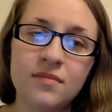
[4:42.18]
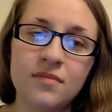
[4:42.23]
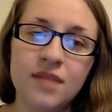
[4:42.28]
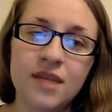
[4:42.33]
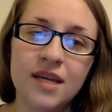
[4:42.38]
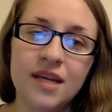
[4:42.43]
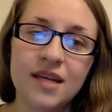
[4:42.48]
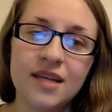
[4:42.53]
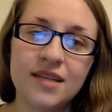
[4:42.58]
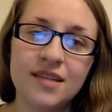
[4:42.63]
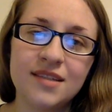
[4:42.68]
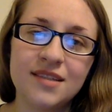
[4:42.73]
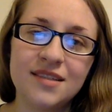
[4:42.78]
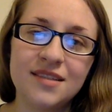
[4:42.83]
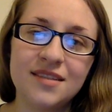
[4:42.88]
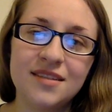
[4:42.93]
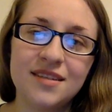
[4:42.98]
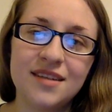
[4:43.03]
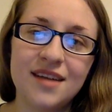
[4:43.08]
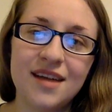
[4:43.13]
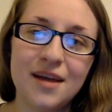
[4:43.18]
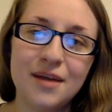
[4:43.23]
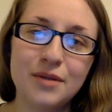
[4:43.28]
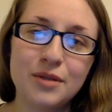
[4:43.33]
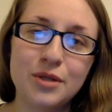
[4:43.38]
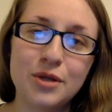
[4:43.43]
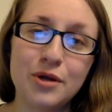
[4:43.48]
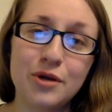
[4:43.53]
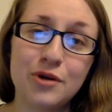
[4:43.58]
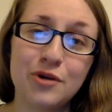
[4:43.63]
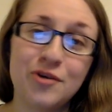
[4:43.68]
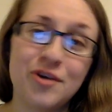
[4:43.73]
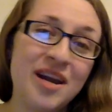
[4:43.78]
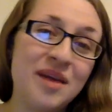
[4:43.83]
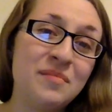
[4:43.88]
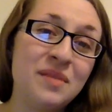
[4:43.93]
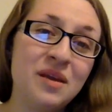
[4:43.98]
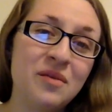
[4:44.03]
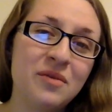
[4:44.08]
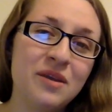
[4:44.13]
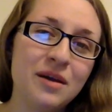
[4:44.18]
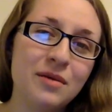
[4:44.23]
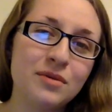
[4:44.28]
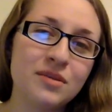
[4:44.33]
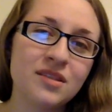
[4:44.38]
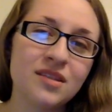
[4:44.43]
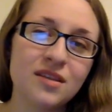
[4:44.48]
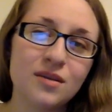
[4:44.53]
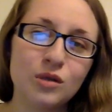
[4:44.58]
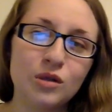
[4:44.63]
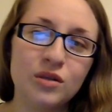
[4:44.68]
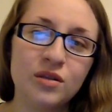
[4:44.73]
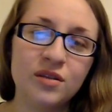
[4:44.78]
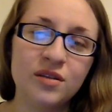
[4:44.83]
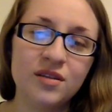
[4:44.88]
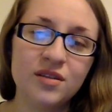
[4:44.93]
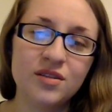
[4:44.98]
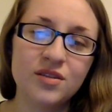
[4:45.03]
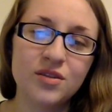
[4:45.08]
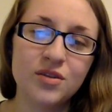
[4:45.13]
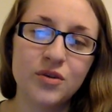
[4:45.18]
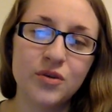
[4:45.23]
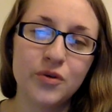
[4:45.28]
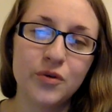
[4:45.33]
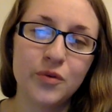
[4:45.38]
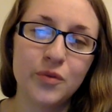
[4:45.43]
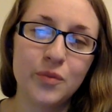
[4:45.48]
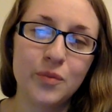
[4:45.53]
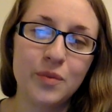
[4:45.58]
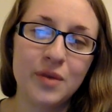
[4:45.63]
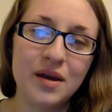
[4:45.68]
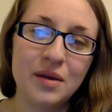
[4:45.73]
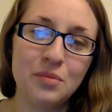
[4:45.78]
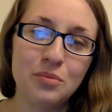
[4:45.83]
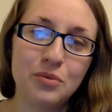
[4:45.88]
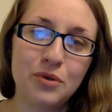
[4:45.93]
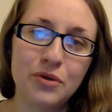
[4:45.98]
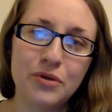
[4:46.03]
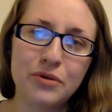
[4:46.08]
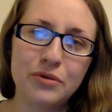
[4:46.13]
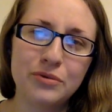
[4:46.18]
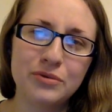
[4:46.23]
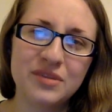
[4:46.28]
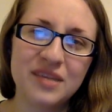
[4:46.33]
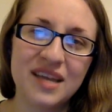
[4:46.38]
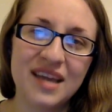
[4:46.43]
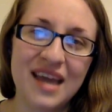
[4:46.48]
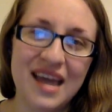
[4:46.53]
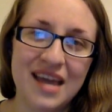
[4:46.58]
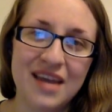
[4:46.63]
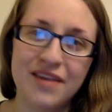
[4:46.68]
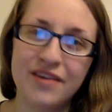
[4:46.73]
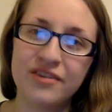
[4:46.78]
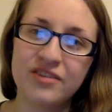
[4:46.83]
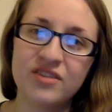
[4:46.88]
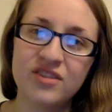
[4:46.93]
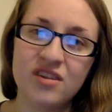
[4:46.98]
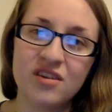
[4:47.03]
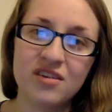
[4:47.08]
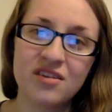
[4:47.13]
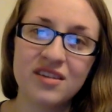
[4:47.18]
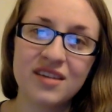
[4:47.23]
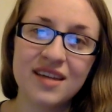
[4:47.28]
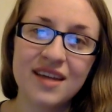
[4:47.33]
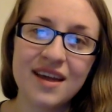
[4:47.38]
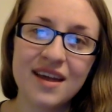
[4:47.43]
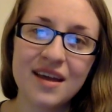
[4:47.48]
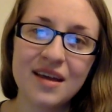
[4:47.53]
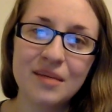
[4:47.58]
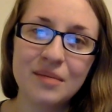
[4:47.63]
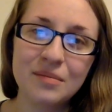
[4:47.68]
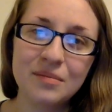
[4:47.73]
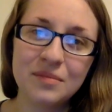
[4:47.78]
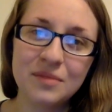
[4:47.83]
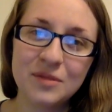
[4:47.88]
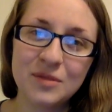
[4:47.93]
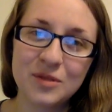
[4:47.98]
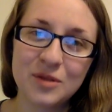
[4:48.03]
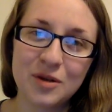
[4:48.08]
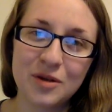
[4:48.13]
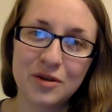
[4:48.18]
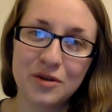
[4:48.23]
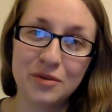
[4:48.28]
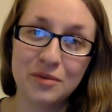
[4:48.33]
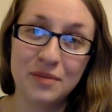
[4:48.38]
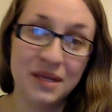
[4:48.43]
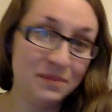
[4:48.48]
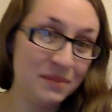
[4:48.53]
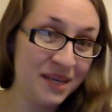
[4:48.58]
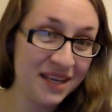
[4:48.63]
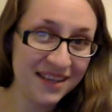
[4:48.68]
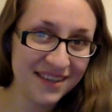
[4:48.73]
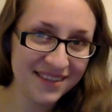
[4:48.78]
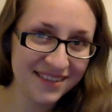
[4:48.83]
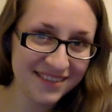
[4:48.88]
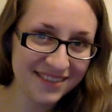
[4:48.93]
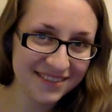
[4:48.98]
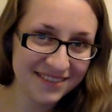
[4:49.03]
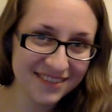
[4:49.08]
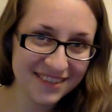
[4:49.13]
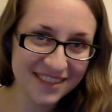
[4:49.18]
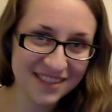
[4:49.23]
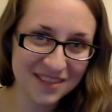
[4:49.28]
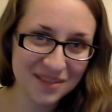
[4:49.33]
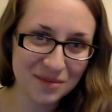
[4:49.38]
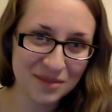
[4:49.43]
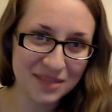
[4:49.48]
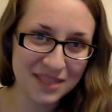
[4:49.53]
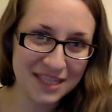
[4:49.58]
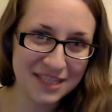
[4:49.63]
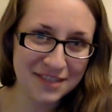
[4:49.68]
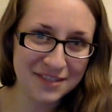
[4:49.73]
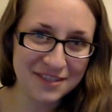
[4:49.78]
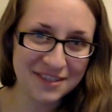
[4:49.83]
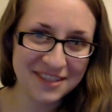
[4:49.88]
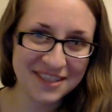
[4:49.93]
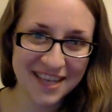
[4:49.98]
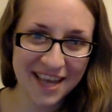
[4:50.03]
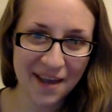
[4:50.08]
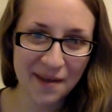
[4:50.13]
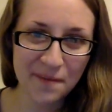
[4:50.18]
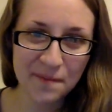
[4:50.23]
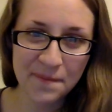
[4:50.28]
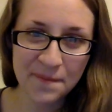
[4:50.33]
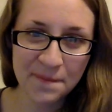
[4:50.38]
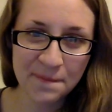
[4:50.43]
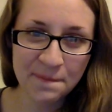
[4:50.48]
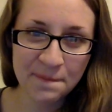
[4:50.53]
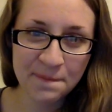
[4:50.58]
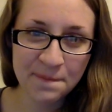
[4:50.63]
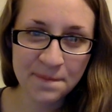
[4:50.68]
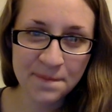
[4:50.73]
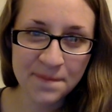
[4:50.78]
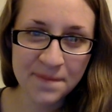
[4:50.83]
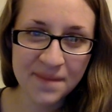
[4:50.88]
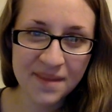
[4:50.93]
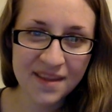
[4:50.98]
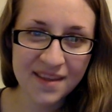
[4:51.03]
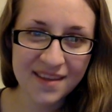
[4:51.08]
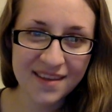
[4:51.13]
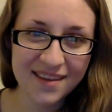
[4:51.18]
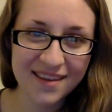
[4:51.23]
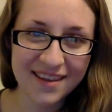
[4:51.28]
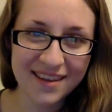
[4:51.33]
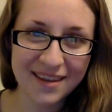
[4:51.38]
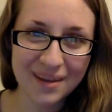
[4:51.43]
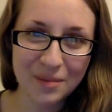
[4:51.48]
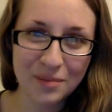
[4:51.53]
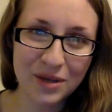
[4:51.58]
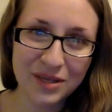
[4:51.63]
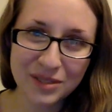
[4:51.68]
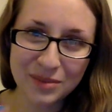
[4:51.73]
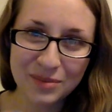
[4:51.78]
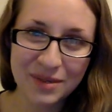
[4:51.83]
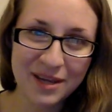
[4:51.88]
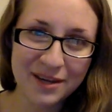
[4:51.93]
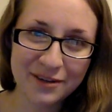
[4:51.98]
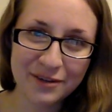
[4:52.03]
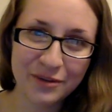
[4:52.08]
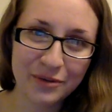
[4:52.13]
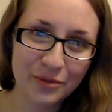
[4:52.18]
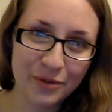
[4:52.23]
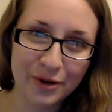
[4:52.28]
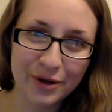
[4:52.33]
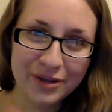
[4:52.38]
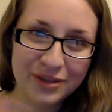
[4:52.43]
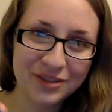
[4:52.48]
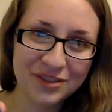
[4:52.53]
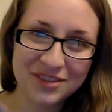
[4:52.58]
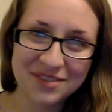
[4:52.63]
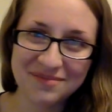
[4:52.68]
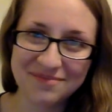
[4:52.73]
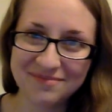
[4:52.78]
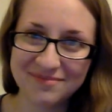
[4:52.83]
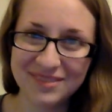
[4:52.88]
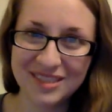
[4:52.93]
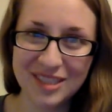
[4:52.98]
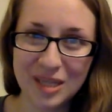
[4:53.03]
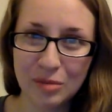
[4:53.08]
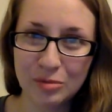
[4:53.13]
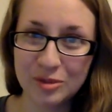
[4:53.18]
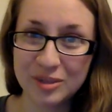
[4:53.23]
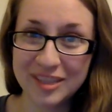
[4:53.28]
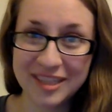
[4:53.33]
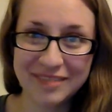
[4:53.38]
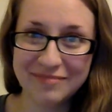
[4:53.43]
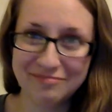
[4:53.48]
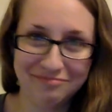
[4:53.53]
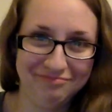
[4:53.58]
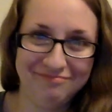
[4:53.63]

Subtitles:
and I used to call her Grammy when I was little, so my brother, who's like 8 years younger than I am, used to call her Mimi, because it was easier to say. He picked up the end of the word and just doubled it.